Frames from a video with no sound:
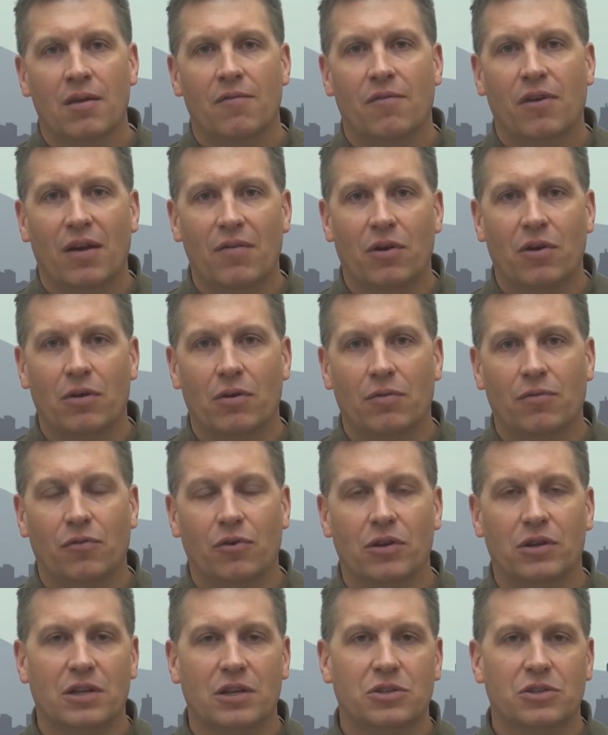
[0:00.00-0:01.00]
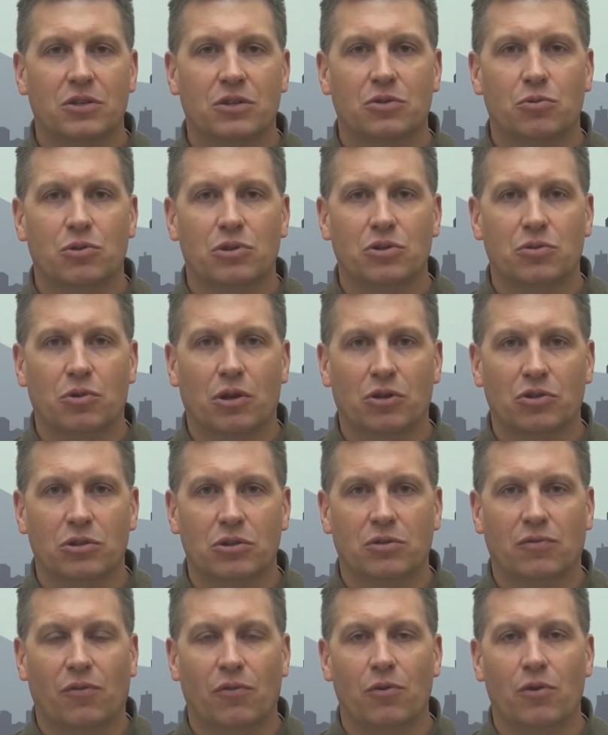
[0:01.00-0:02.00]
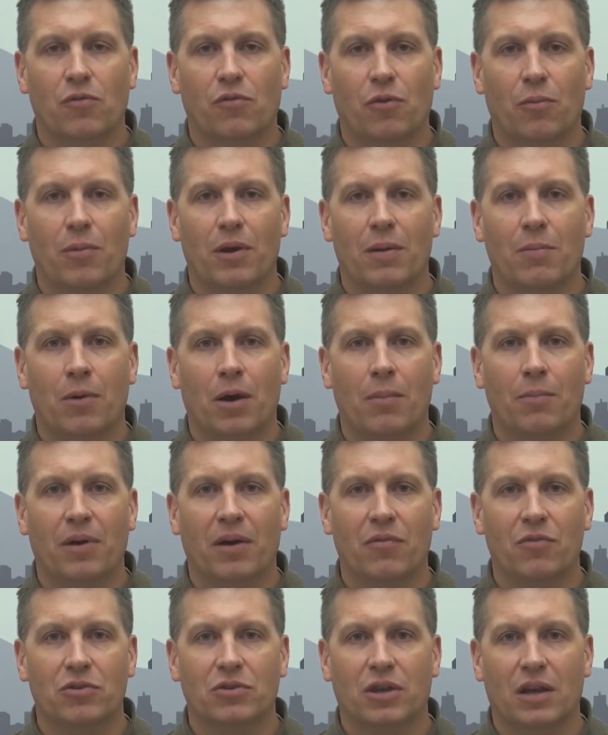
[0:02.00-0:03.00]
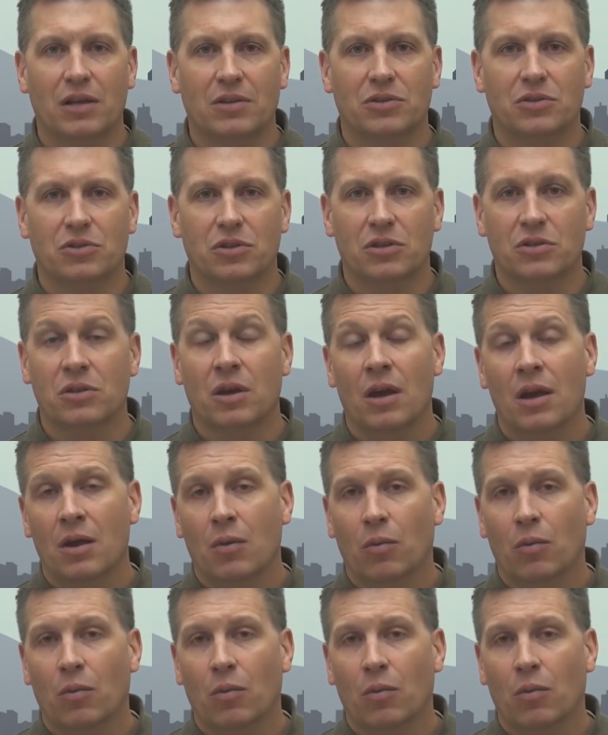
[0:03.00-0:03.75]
500-foot distance restrictions for new fermented malt beverage licenses.